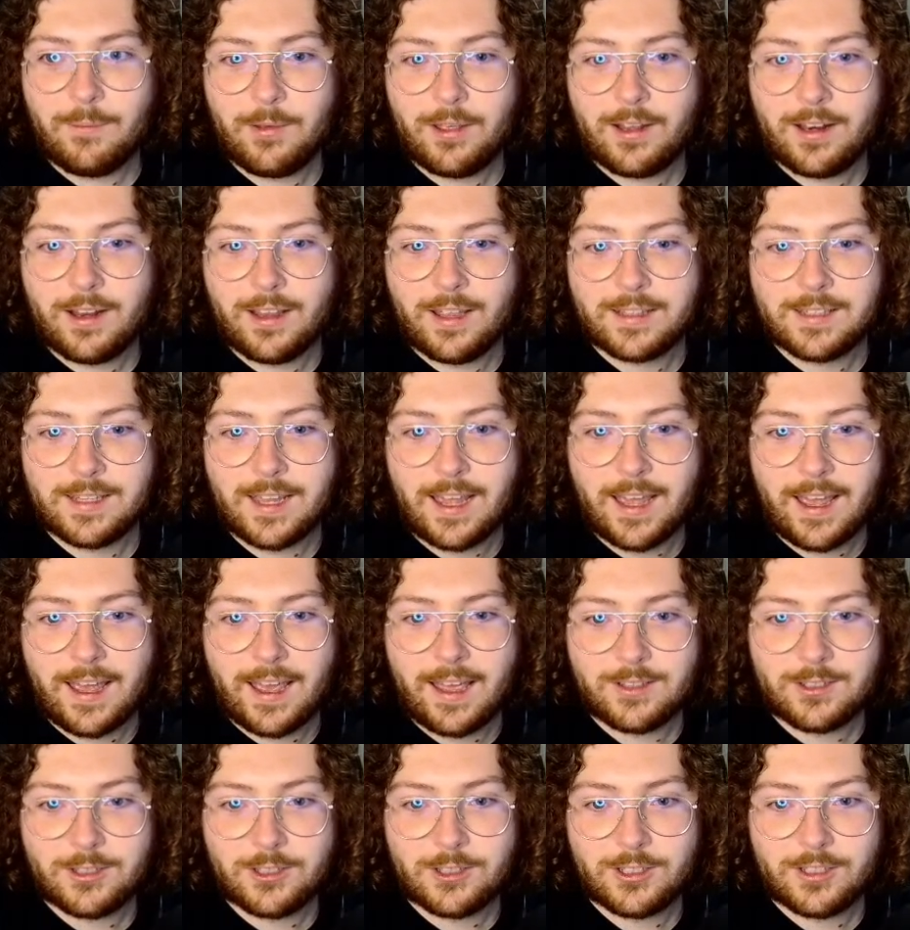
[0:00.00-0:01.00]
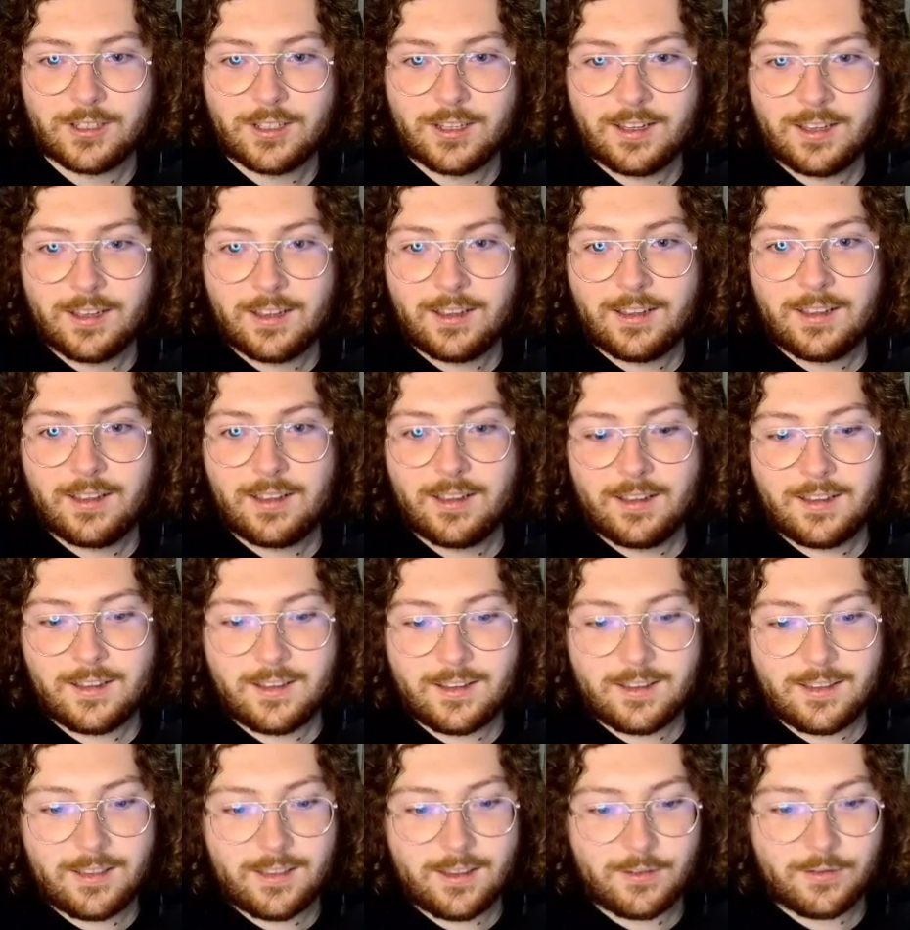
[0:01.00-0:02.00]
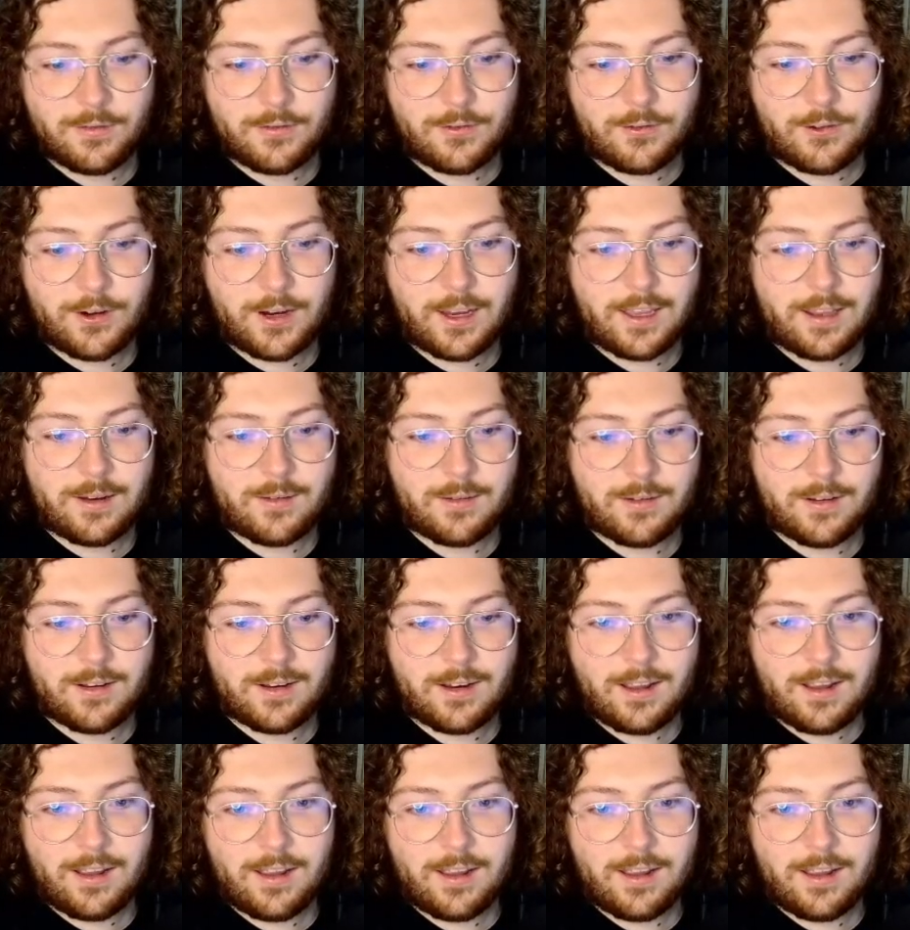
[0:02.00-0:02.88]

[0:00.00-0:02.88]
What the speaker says: going to attach the freaking